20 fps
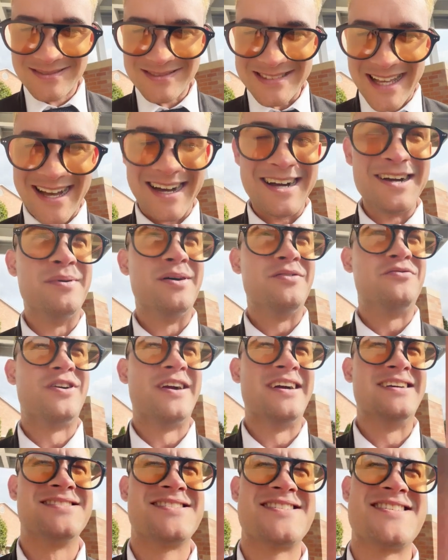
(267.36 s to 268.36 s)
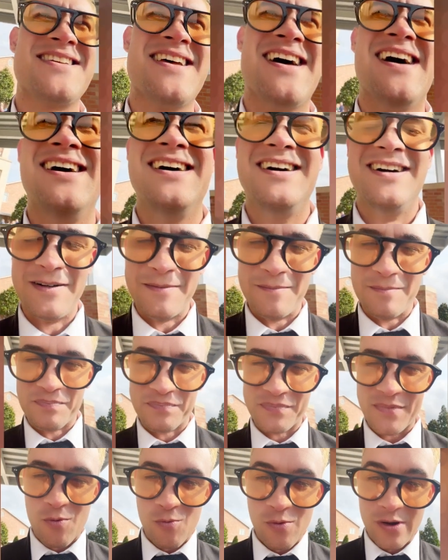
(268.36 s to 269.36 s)
Hi, my friends.
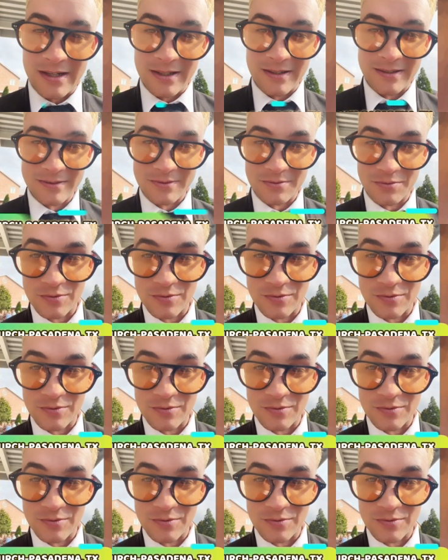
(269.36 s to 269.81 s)
Well,